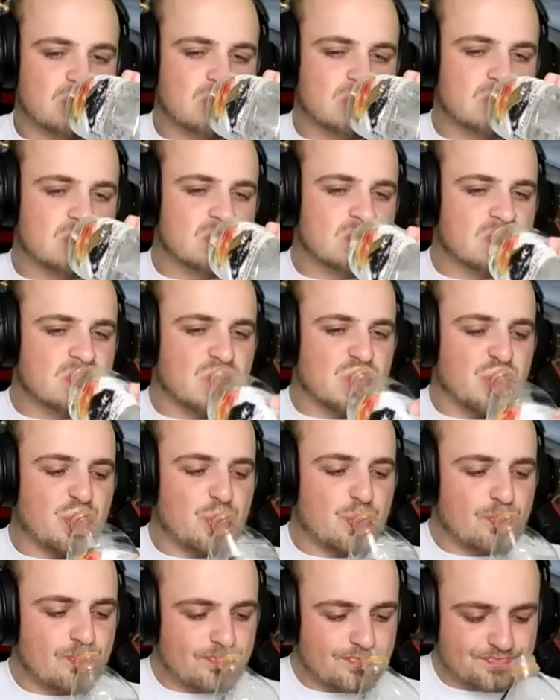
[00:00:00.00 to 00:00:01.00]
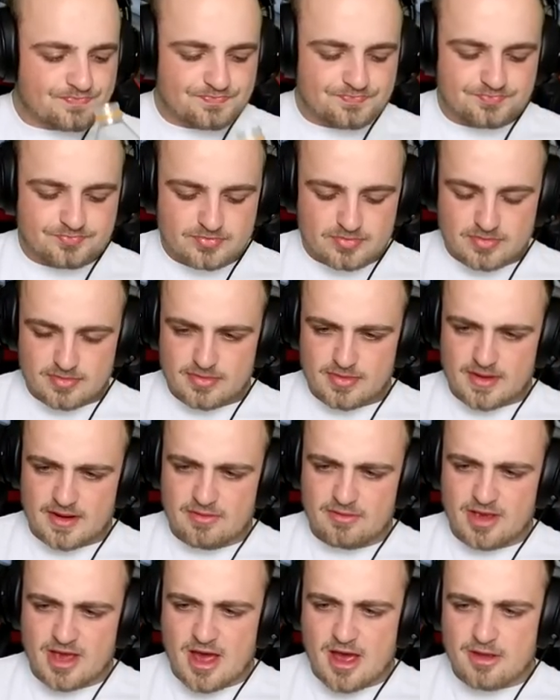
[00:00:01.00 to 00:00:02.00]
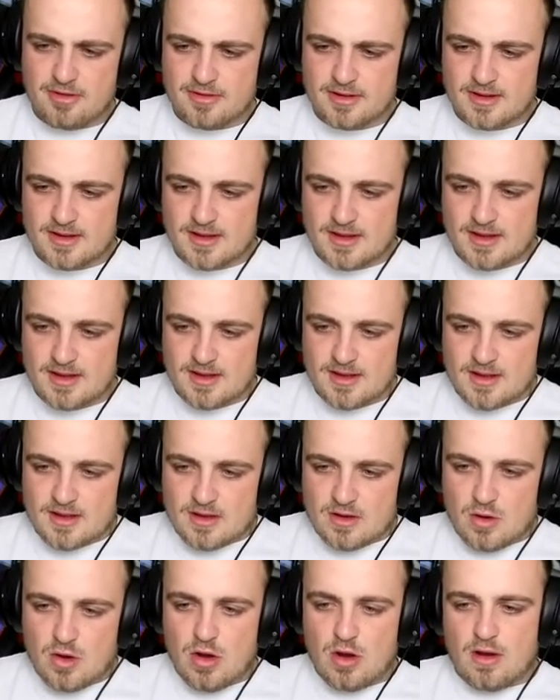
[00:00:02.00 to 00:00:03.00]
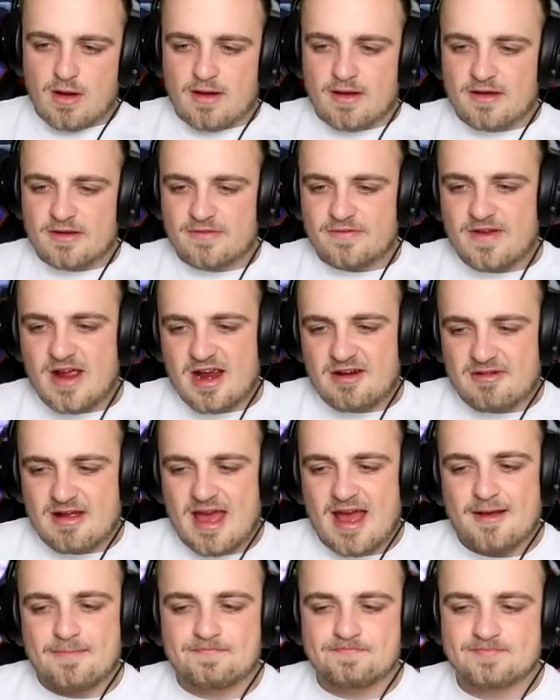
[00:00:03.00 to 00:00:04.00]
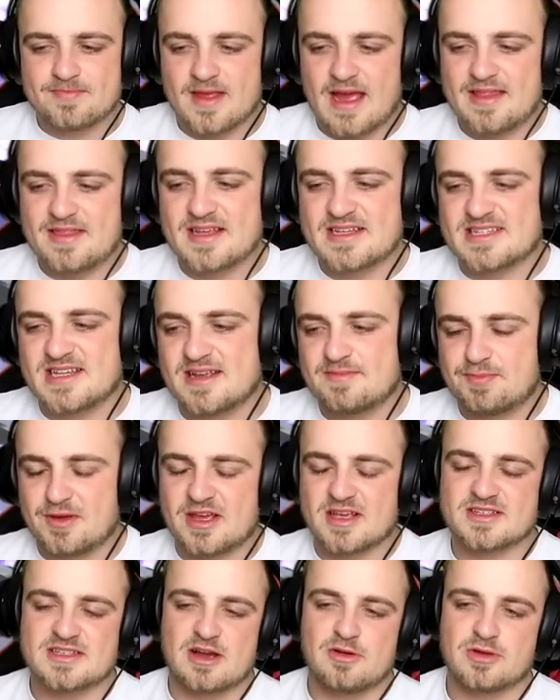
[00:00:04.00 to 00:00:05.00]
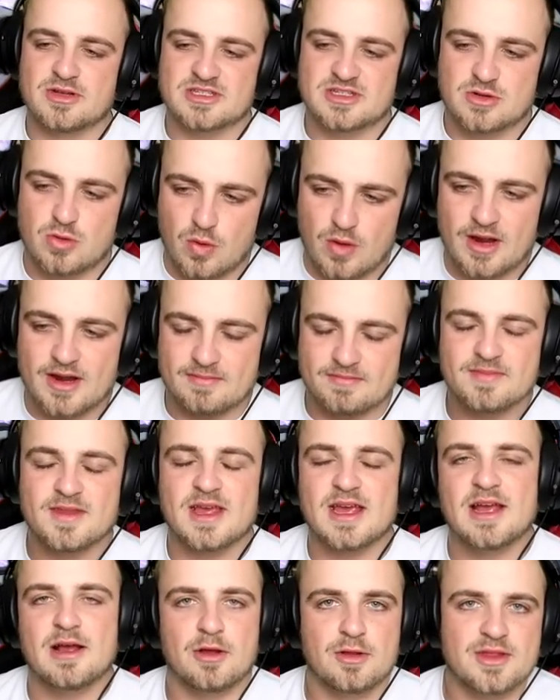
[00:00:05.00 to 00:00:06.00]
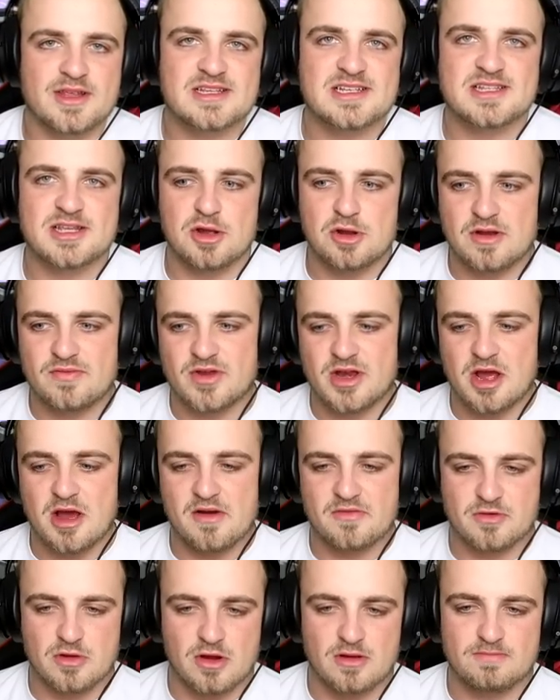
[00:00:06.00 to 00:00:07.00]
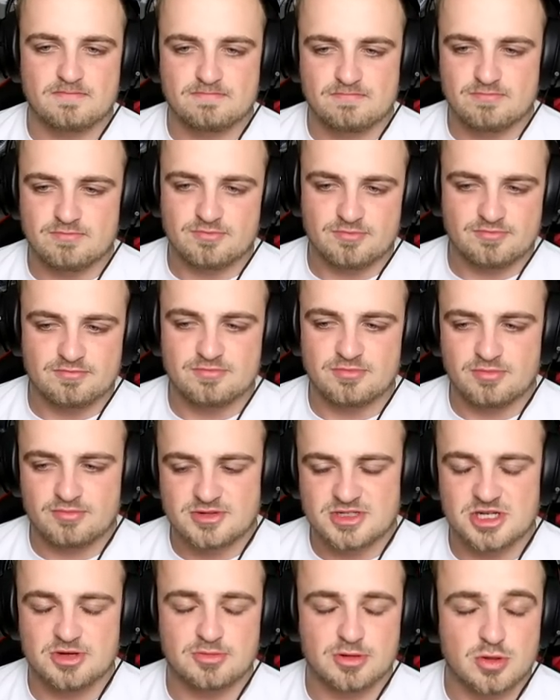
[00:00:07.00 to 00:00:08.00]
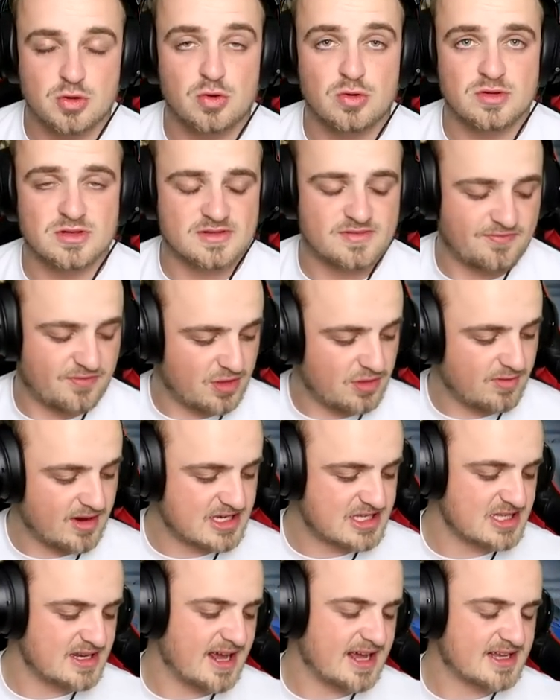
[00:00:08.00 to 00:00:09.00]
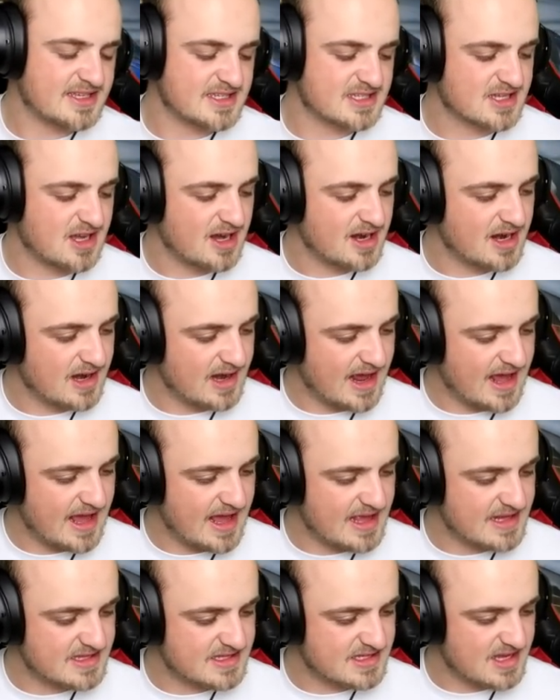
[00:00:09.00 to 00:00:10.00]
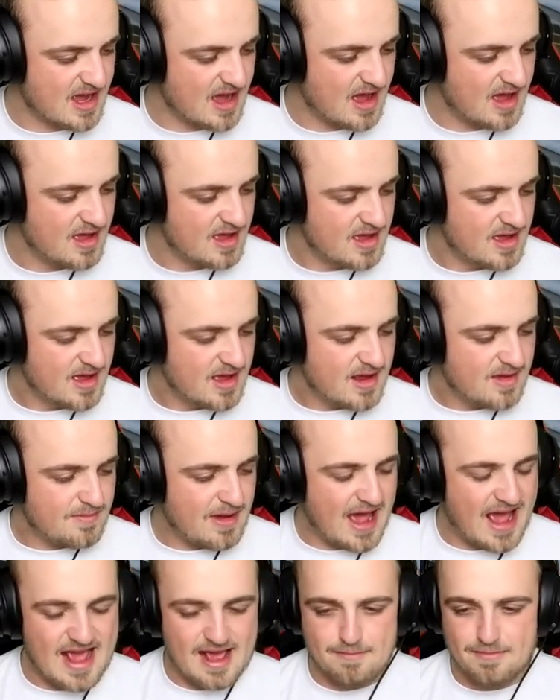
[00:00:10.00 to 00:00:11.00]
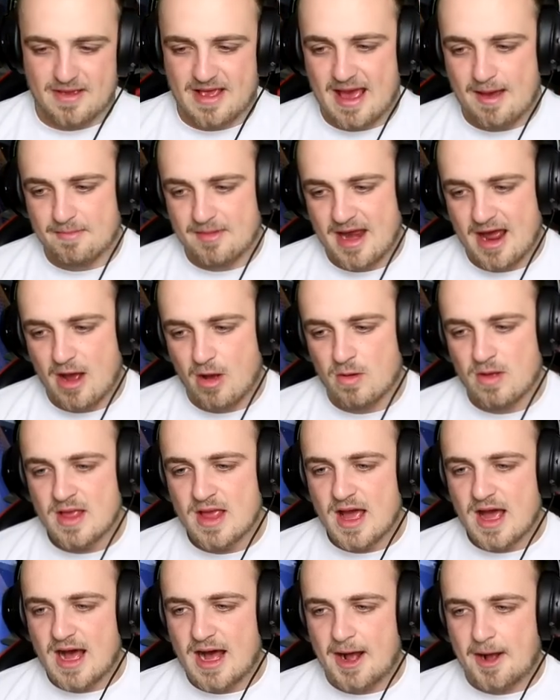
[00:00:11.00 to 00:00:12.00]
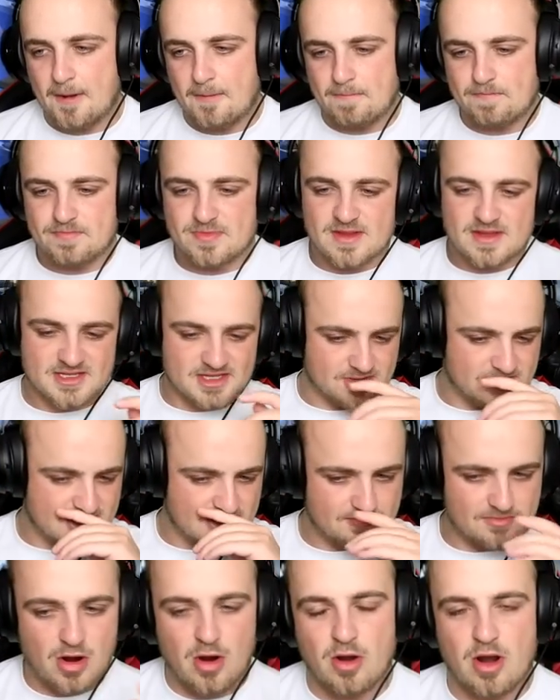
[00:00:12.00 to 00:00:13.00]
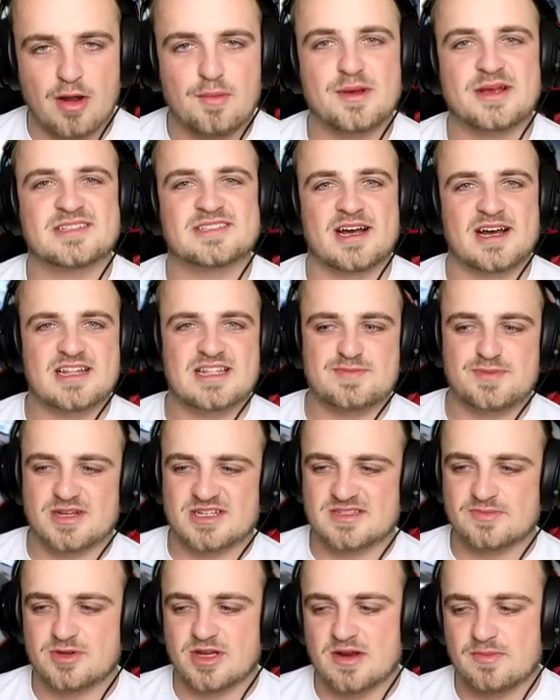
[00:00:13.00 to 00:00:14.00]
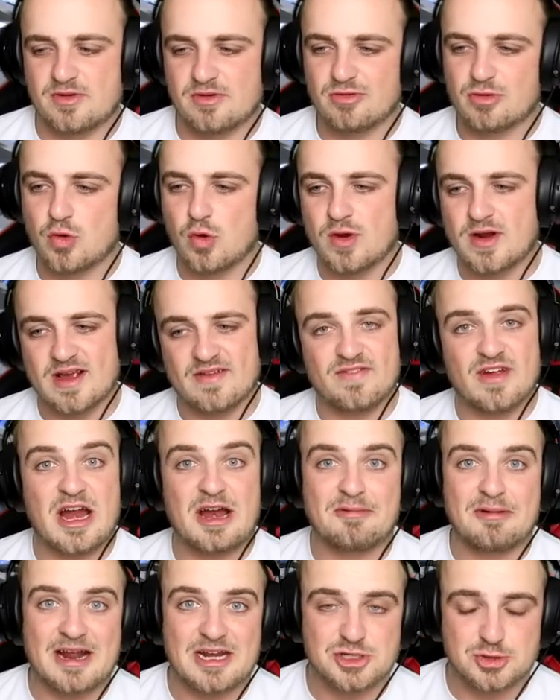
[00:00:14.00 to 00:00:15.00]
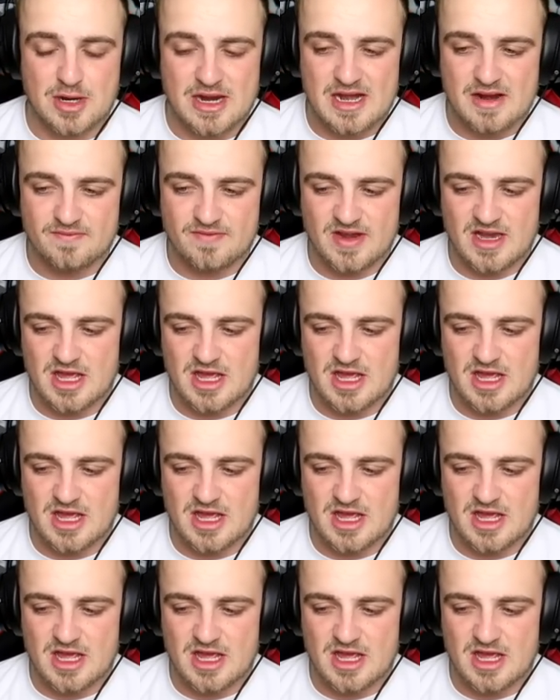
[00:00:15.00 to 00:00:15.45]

Mm -hmm. Here we go. Oh, very rare. And this, because I was quite ill, this is the only video I've got to record for the rest of the day because it's kind of late. It's uh, about 8 p.m. now. Um, so tomorrow I'm excited because I'm going to be recording a very rare trade-up